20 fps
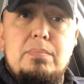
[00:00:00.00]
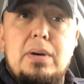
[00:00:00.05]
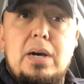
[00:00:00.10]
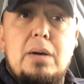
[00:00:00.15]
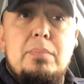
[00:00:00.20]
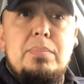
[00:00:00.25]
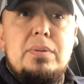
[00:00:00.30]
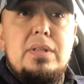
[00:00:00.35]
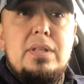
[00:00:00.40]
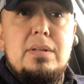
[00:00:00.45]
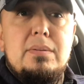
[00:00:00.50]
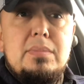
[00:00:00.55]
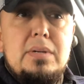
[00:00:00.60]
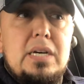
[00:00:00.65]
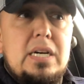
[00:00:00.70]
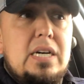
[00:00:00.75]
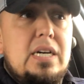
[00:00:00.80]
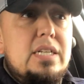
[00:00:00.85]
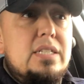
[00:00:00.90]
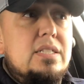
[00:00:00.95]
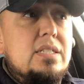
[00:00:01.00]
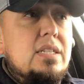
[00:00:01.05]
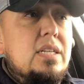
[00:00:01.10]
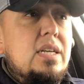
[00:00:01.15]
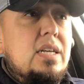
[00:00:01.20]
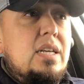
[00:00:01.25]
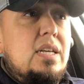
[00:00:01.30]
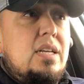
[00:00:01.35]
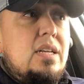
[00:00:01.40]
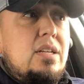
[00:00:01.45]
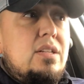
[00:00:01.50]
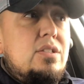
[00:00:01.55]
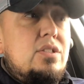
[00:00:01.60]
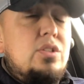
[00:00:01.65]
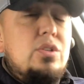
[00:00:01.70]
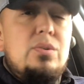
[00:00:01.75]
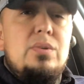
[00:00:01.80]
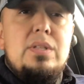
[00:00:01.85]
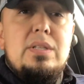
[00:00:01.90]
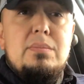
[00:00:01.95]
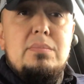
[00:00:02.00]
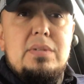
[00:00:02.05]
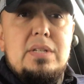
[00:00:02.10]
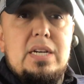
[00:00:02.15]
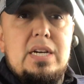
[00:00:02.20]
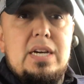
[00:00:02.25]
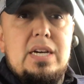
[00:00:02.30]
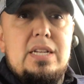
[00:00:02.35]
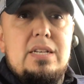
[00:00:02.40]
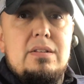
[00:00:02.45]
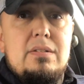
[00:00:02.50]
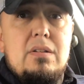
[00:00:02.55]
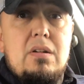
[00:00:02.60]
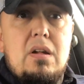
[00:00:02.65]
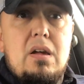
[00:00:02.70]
popping them guys. Two of them died.